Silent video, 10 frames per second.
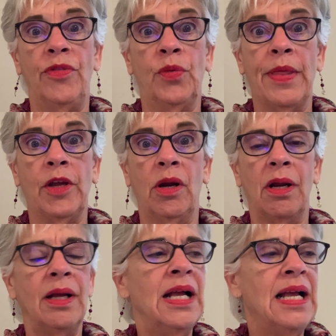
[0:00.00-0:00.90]
was with her.
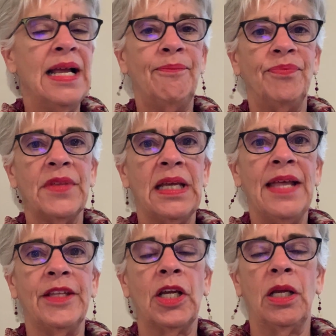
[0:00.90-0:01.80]

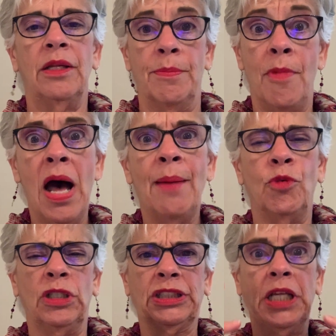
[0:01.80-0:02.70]
And the, the mom
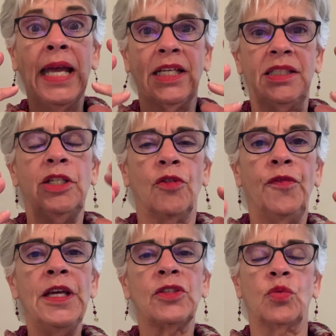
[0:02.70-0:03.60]
was, I could see her
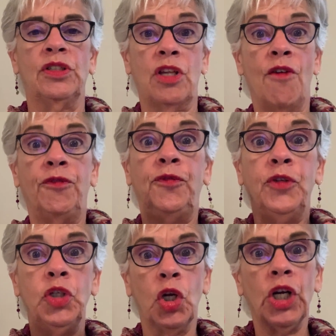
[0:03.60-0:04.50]
face was
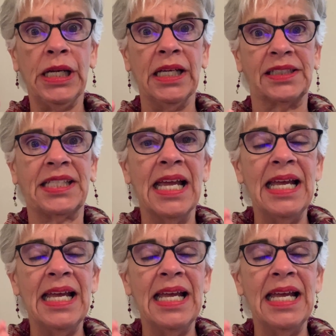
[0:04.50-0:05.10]
furious.